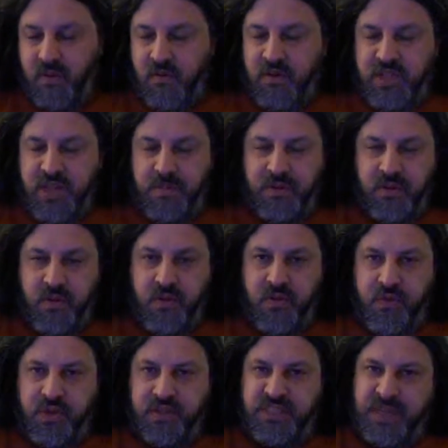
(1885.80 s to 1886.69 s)
I was able to
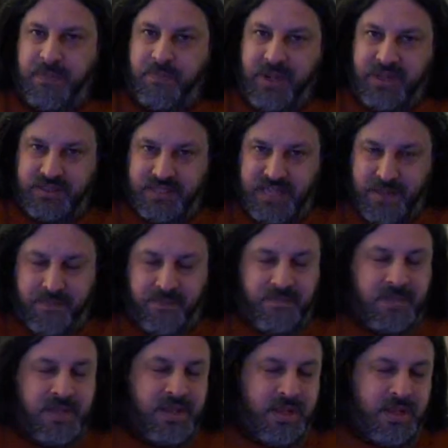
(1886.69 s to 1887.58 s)
go through it step by
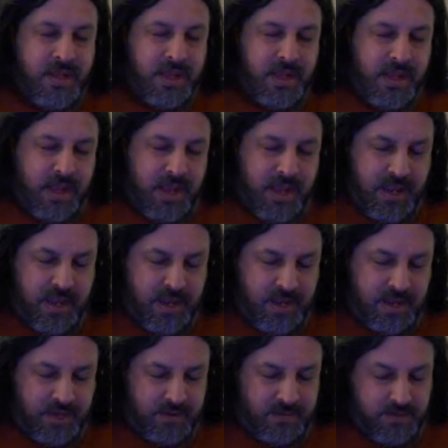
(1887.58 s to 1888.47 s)
step,
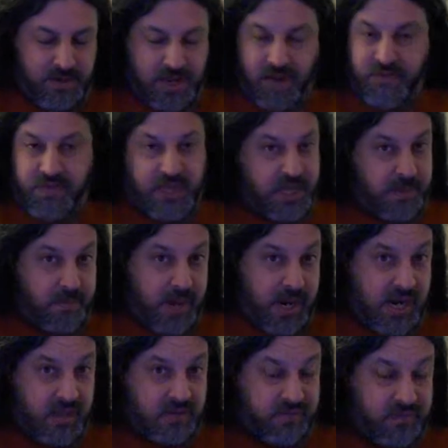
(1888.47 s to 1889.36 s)
and everything
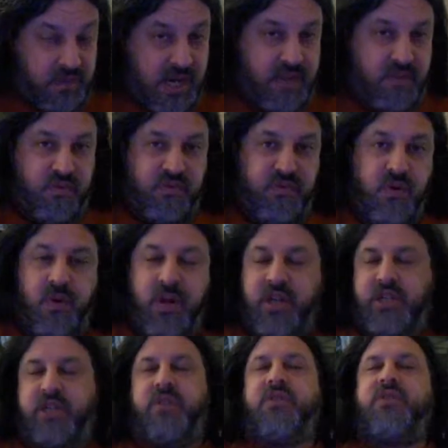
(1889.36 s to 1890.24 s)
compiles fine. There was
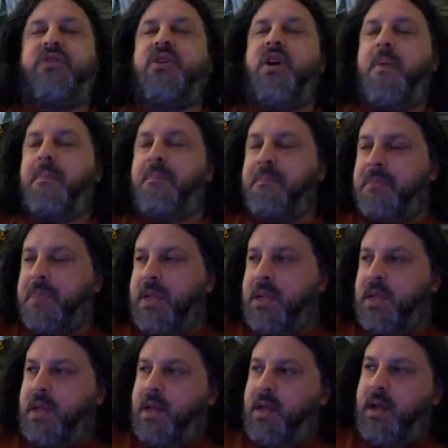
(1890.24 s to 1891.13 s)
no issue. So
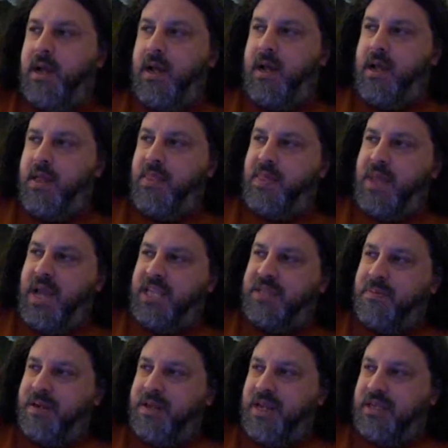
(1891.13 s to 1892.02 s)
uh,
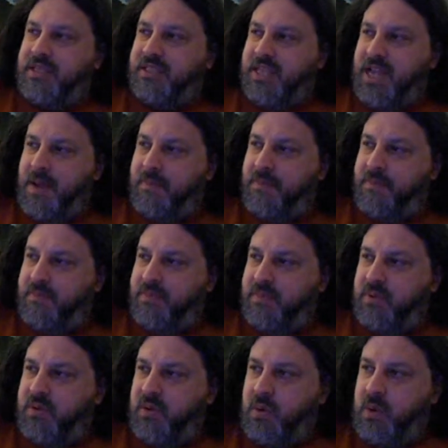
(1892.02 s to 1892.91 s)
that's my next step,
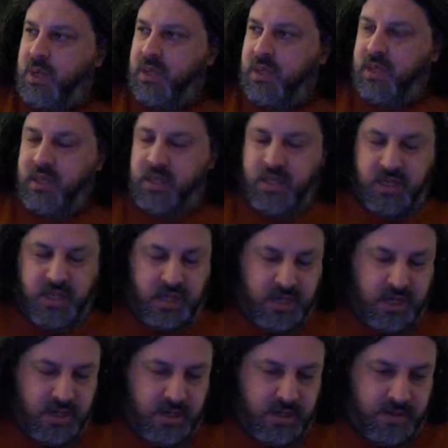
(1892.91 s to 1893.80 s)
doing
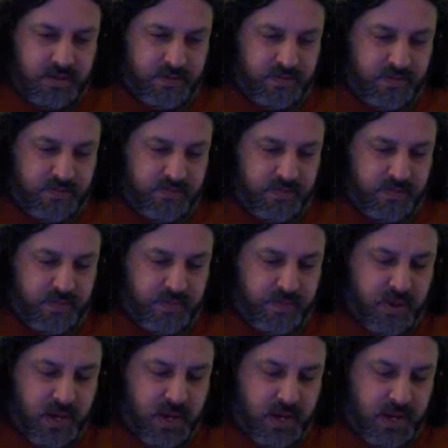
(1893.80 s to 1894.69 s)
the uh,
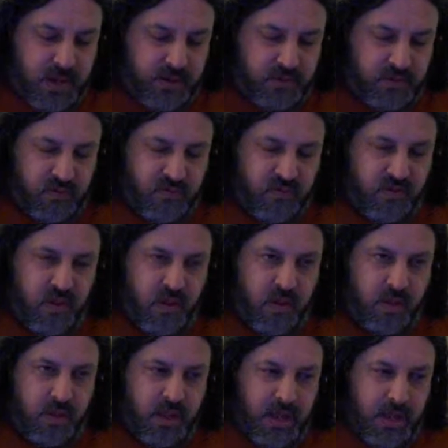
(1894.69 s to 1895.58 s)
uh, sort of
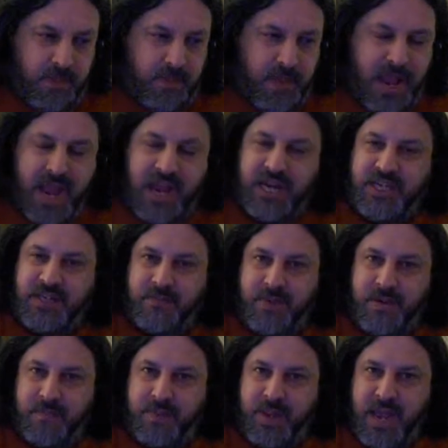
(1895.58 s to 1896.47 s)
called uh,
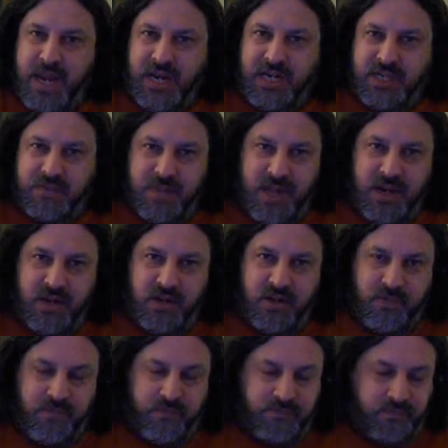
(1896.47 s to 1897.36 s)
package package
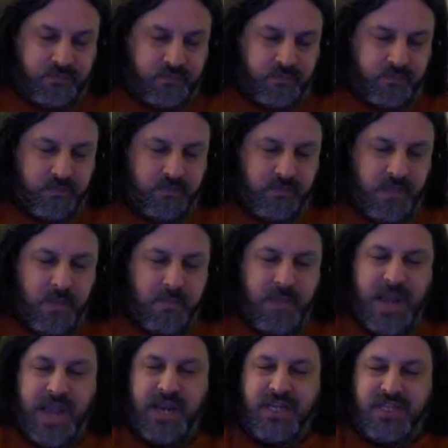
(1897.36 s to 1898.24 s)
manager,
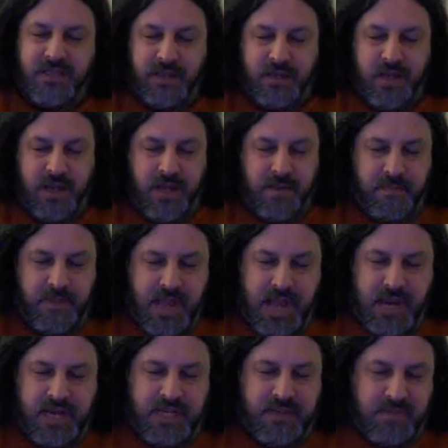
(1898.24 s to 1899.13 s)
package
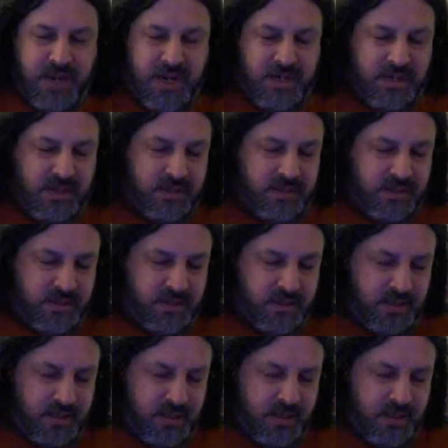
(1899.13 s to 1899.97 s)
package maintenance,